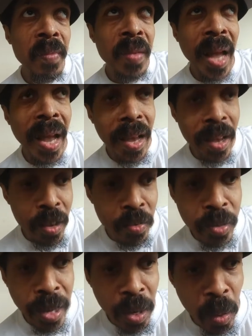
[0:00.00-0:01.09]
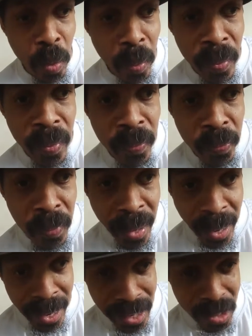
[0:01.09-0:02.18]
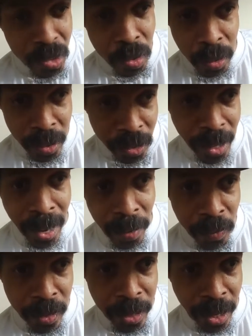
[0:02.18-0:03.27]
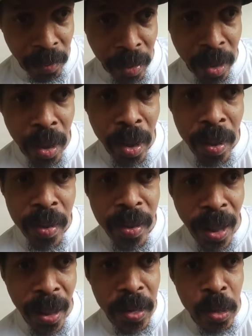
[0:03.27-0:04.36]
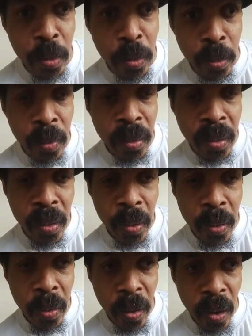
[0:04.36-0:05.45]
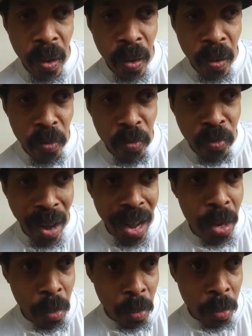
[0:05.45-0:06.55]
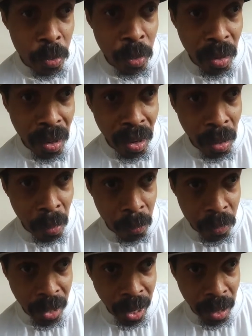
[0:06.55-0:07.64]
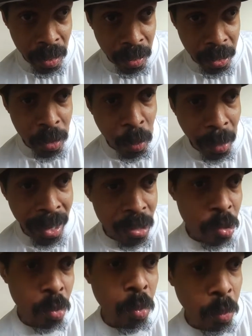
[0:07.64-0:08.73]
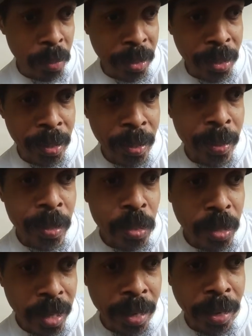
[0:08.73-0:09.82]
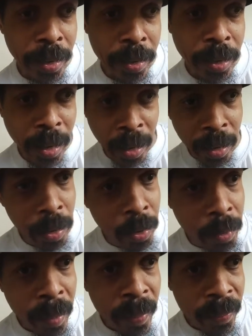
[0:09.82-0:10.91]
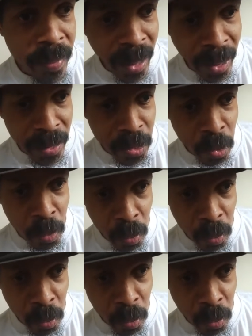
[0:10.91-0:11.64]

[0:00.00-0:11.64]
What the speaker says: that if they don't answer this affidavit, that you'll file, that legal action will be taken, and that you